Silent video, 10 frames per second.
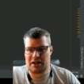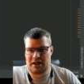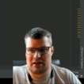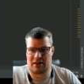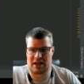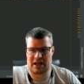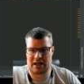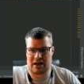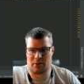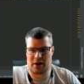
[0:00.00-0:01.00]
then
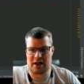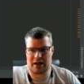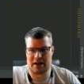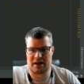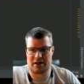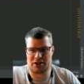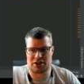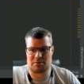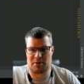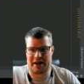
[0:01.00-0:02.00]
I will uh,
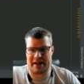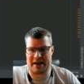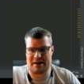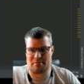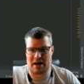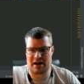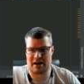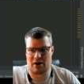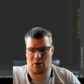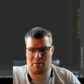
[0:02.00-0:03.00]
just play my
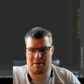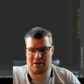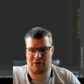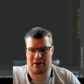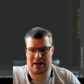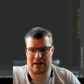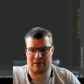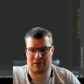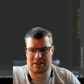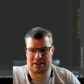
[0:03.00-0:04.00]
OBB file
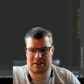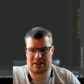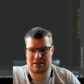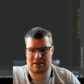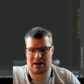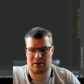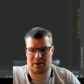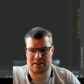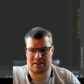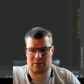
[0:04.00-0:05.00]
if it exists.
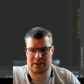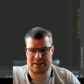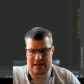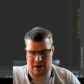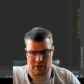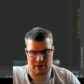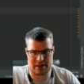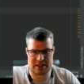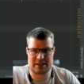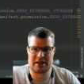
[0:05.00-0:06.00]
Otherwise, I will download
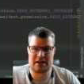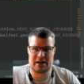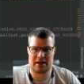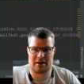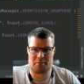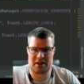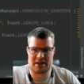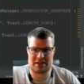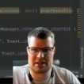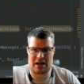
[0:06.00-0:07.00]
it. But
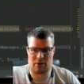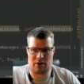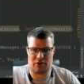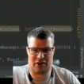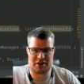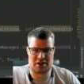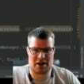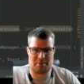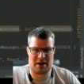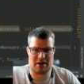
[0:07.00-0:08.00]
this download function
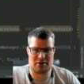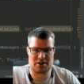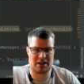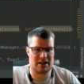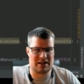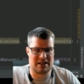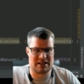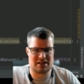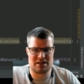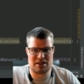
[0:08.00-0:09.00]
up here, you see, it
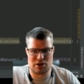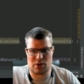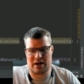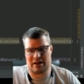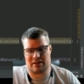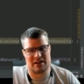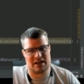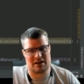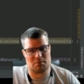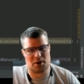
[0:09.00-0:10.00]
doesn't do
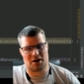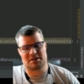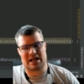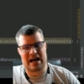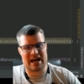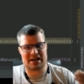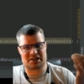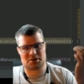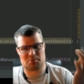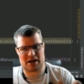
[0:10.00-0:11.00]
anything because I
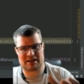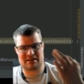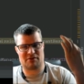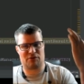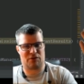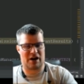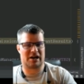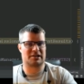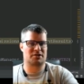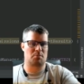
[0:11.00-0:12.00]
expect the
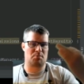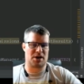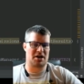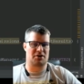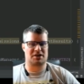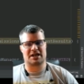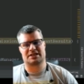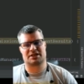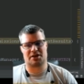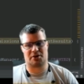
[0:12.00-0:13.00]
file to be on
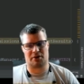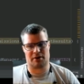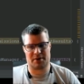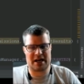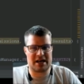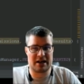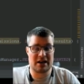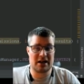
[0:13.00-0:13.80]
disk already